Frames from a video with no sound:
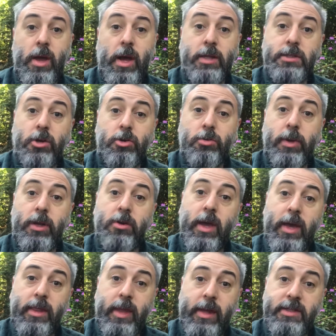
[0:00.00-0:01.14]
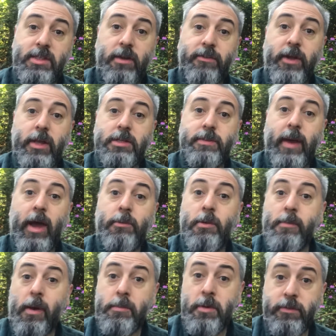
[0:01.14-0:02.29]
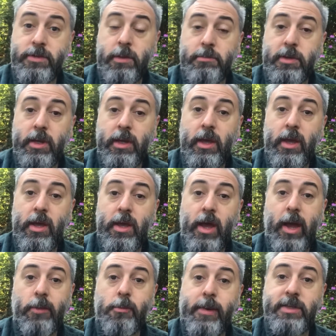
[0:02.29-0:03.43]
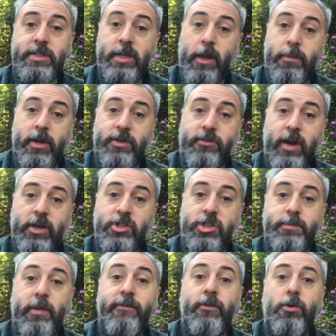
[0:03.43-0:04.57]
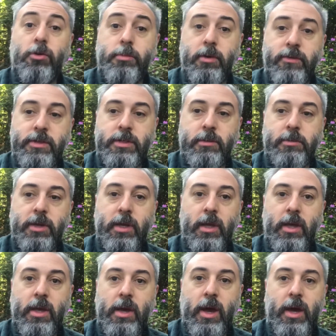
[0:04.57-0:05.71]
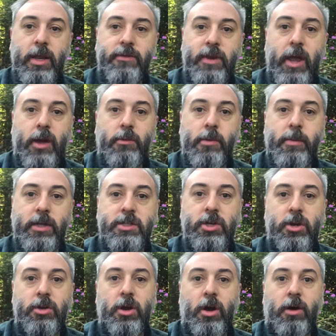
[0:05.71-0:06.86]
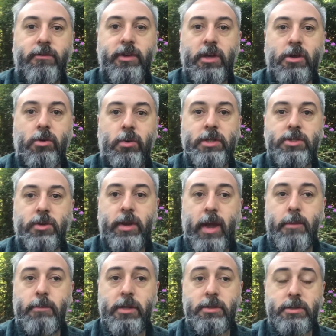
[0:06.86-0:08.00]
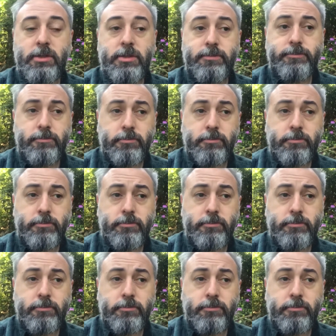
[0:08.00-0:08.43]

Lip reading: And so we look at that side of things, about how we might move somebody, how we might stabilise fractures before moving somebody, and even how we might turn our vehicle into an ambulance.